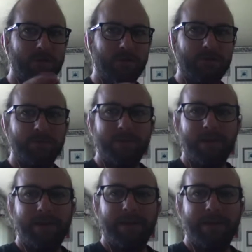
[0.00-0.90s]
room,
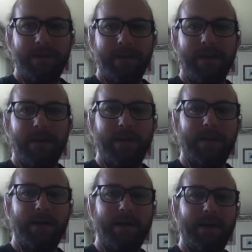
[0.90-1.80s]

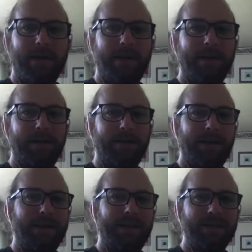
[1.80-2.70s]
and I
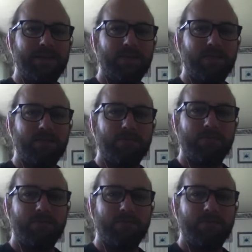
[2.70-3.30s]
can't hear you.